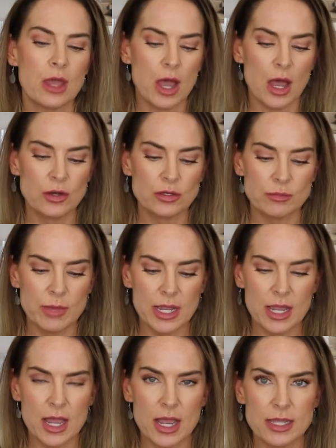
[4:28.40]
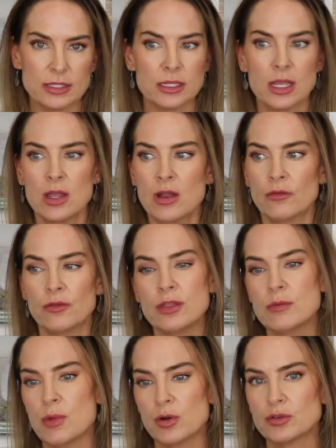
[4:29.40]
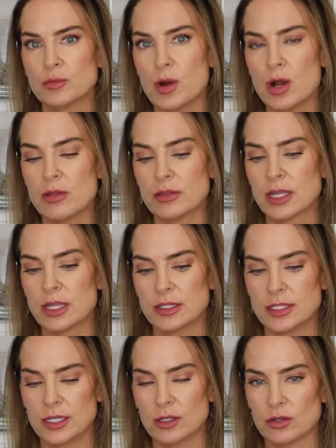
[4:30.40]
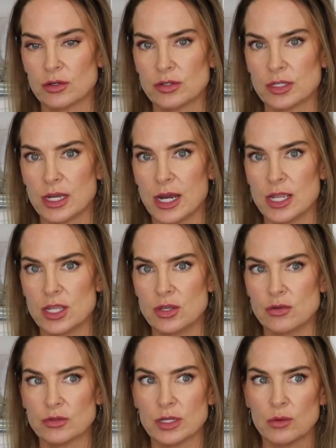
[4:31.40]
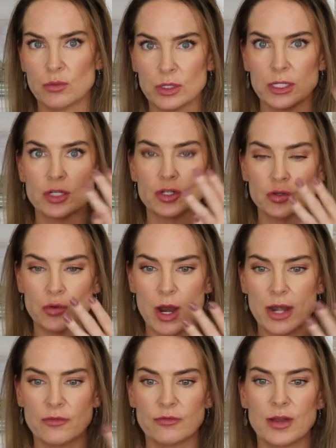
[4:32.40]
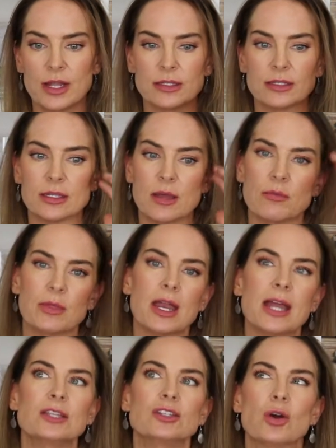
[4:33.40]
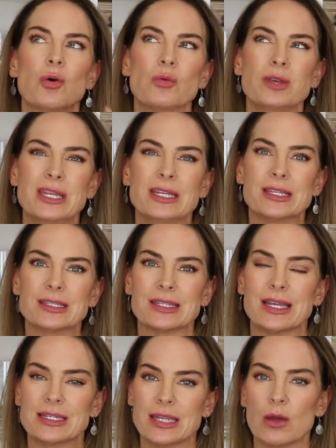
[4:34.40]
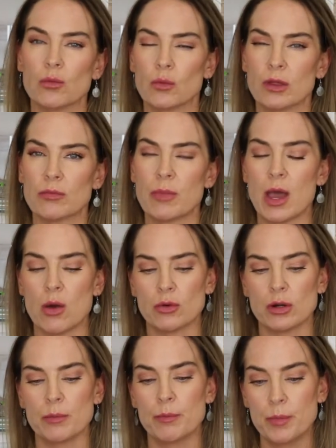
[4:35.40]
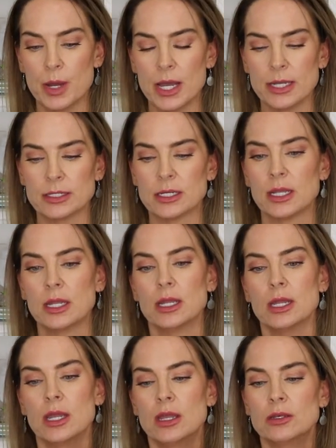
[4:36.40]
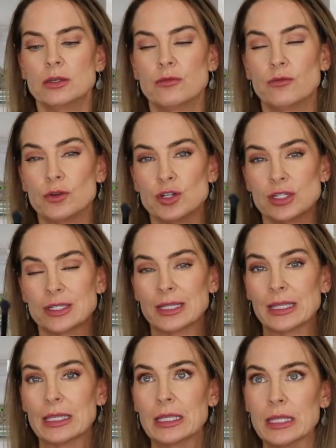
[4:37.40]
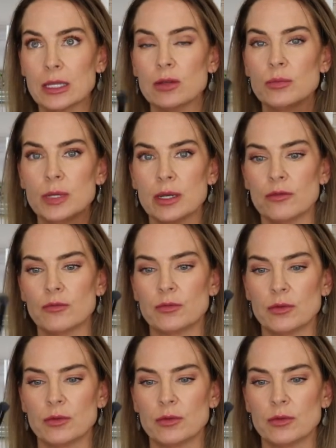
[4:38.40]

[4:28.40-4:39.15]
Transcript: under my eyes. For the most part, the concealers that I use, I really try to find some that I don't need to set down with powder, but for just a little bit of